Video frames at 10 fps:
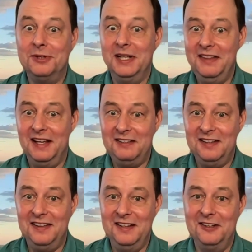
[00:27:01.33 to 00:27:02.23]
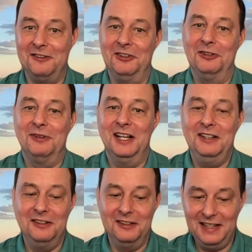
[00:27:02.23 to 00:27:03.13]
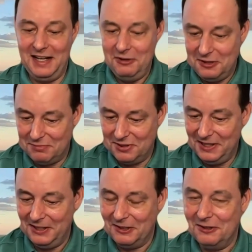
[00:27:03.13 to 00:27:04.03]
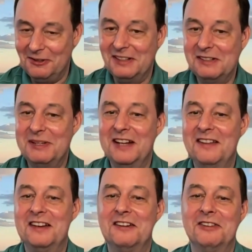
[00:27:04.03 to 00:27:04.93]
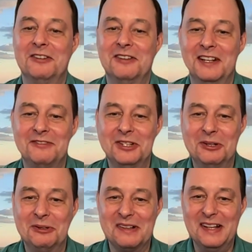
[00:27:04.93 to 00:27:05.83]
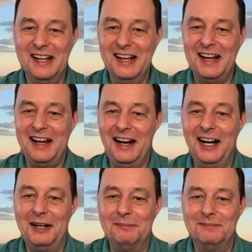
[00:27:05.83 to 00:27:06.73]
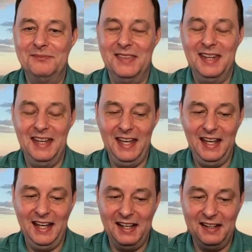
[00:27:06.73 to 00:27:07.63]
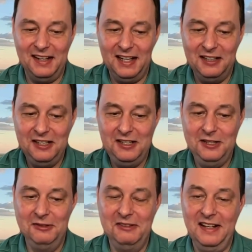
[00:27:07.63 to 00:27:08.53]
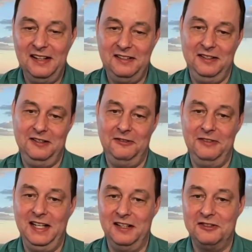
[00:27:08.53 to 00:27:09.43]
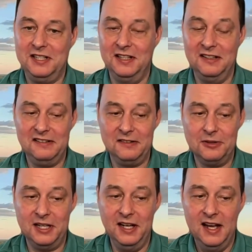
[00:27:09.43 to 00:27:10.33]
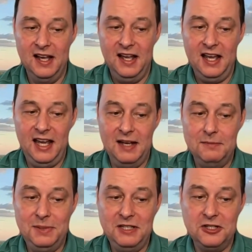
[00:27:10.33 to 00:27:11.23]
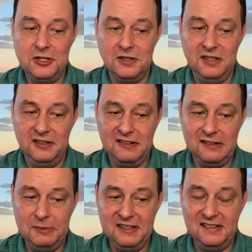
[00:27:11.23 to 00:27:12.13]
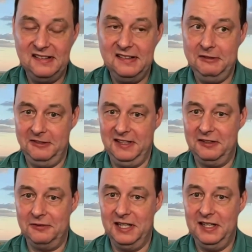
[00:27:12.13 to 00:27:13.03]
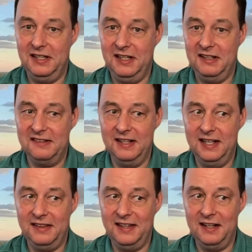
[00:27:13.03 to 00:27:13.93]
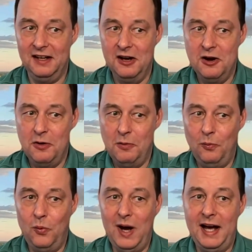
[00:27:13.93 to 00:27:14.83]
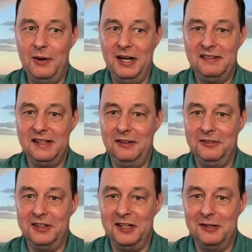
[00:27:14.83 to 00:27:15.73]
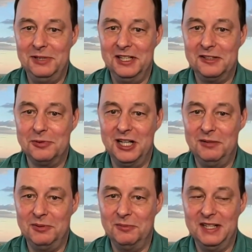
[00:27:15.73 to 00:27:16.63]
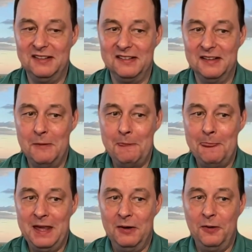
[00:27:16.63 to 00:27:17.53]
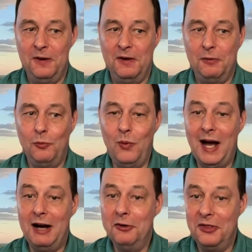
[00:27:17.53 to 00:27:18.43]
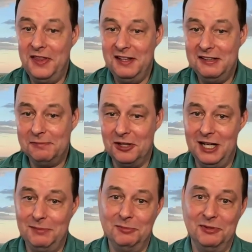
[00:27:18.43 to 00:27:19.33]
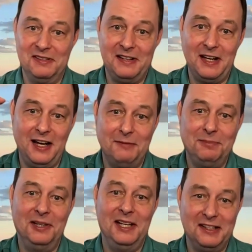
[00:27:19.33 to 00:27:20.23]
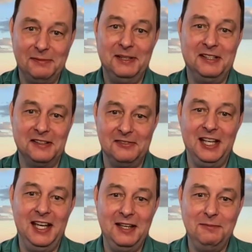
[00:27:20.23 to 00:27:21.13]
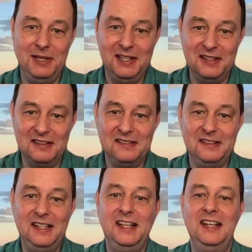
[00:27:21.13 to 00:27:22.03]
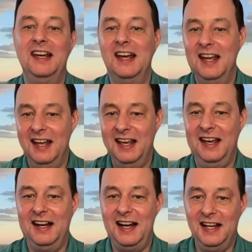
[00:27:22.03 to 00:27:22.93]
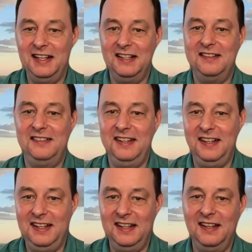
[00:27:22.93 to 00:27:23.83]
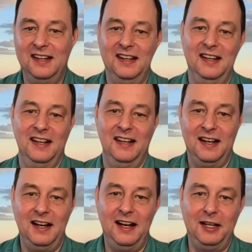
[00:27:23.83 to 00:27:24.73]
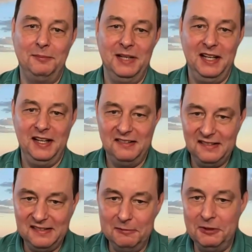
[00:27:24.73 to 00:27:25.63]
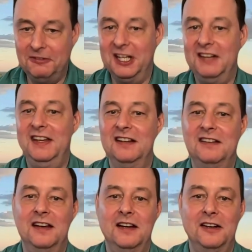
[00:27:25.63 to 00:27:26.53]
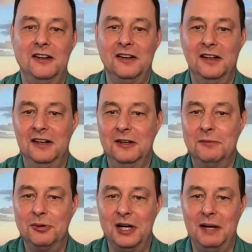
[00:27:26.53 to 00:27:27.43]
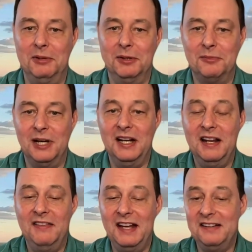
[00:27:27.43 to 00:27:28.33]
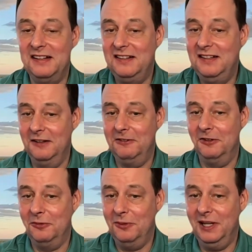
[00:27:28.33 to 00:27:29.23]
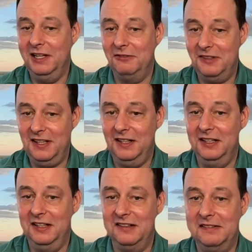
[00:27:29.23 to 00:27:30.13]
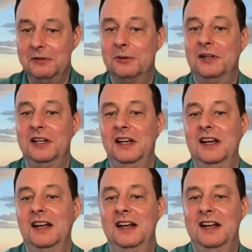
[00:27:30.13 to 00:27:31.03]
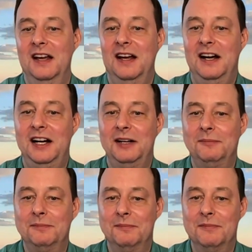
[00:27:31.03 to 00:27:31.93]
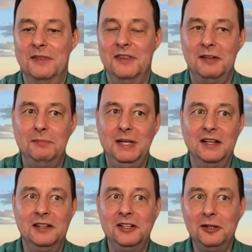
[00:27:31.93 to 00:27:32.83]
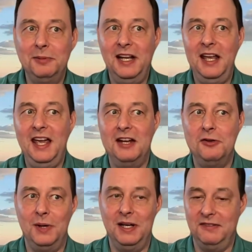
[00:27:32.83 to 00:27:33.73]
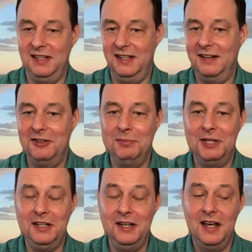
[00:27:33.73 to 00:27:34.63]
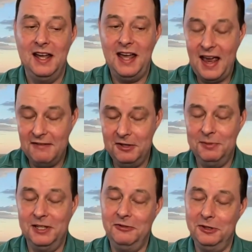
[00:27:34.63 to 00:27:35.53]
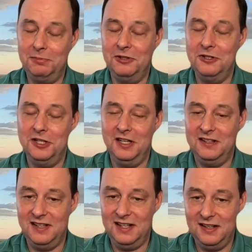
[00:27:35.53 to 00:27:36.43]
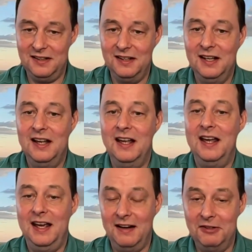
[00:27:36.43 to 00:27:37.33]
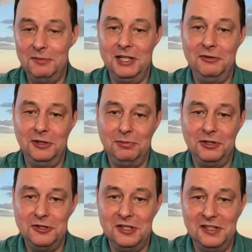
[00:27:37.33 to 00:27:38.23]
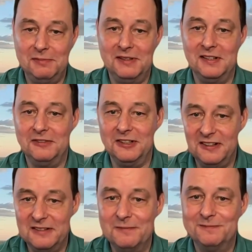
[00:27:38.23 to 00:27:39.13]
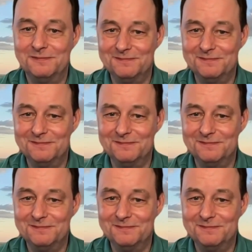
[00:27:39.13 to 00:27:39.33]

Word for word: bring that to the interview, right? You're allowed to bring your own resume to the interview and have notes. Um, and and use that to your advantage. Tell a story and be sure you're specific, right? It's not that, wow, I solved a complex problem. It's, wow, this problem was complex because of A, B, and C, and I did D um, and simplified the entire problem, right? And that's a different way of telling a story um, than being a little bit hand wavy. Everybody, everybody will appreciate data. Everybody will appreciate specifics